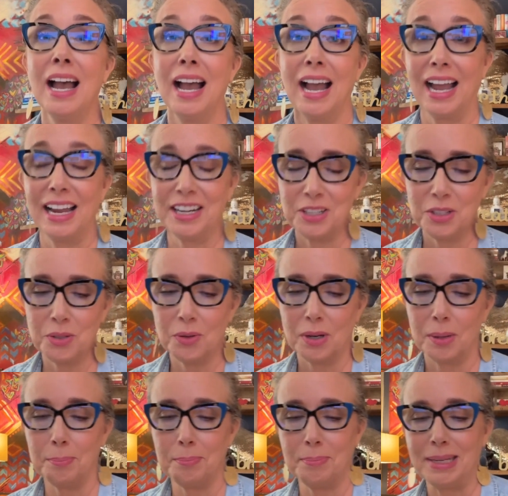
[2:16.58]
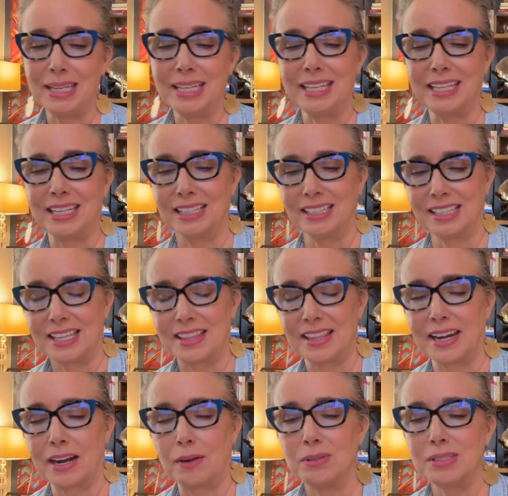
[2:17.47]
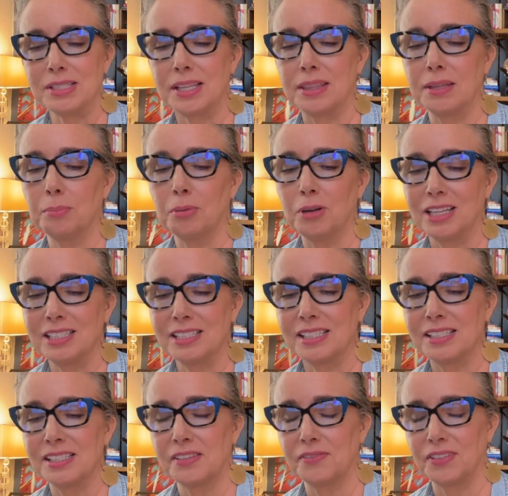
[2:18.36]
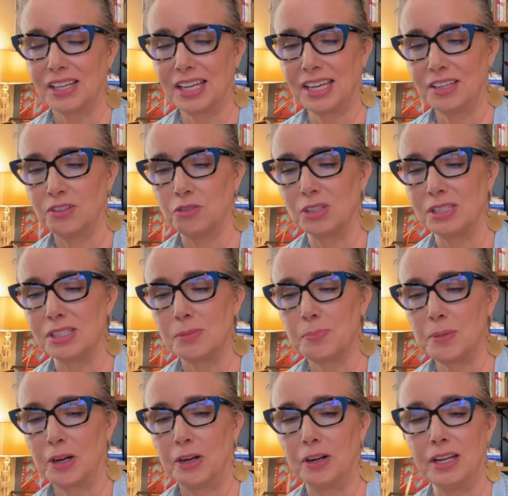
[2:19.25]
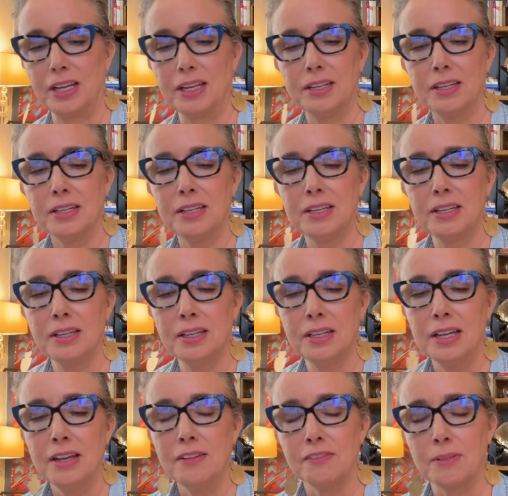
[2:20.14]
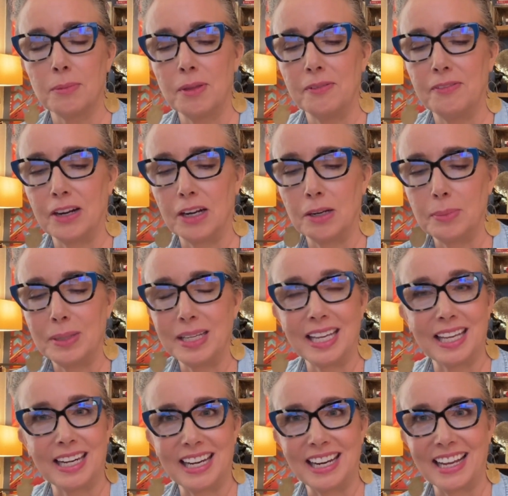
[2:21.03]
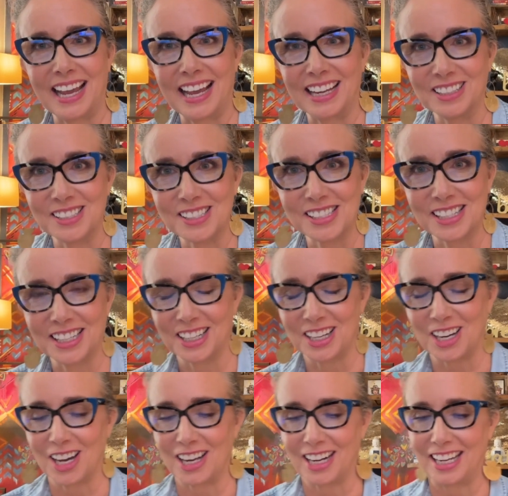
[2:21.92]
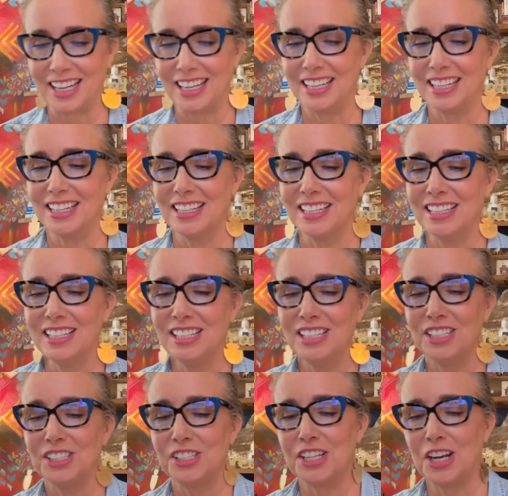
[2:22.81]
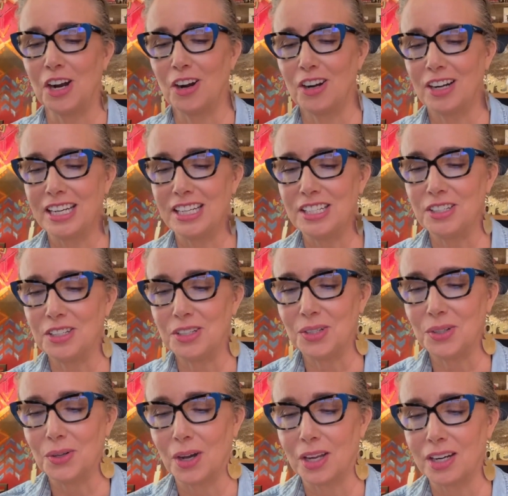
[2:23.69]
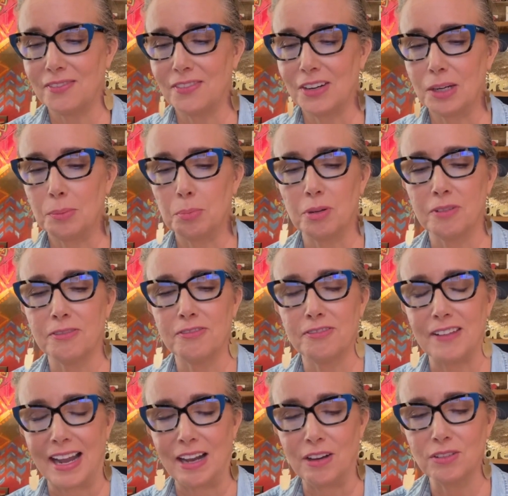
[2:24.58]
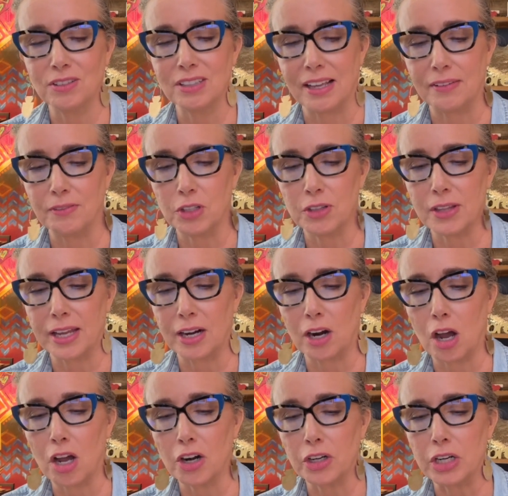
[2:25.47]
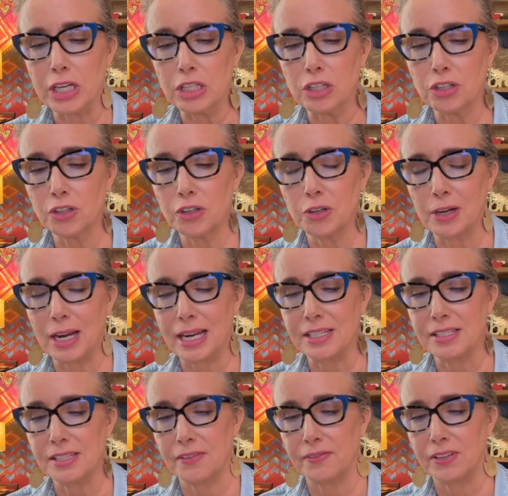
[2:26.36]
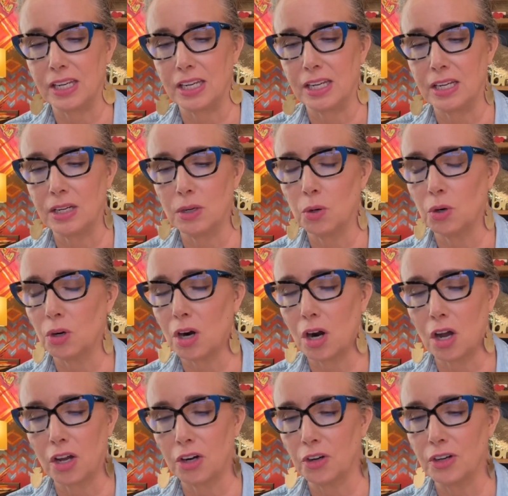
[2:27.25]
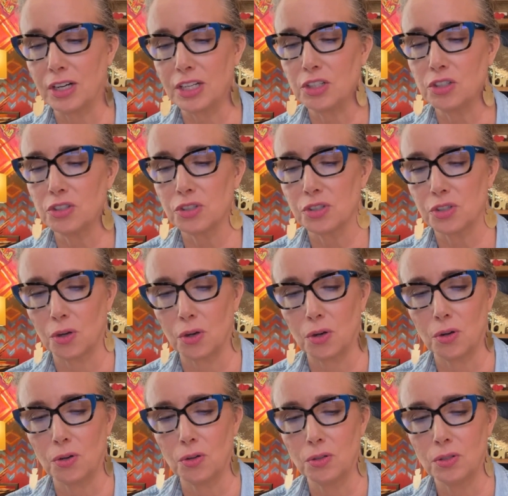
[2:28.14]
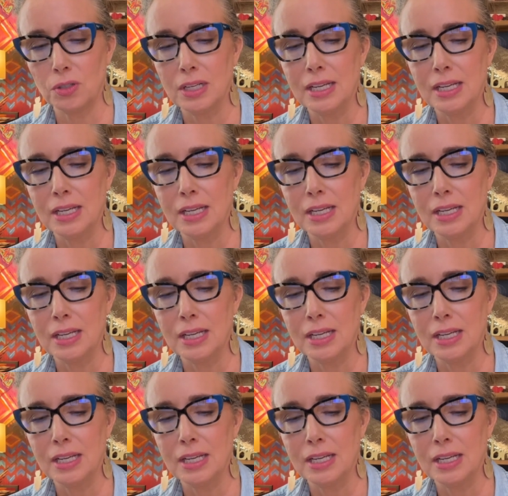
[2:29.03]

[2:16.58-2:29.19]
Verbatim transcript: I knew immediately that I was in the presence of a kindred spirit. From the very beginning, Allison got it. She already knew on a very profound level that honoring your creativity or honoring your soul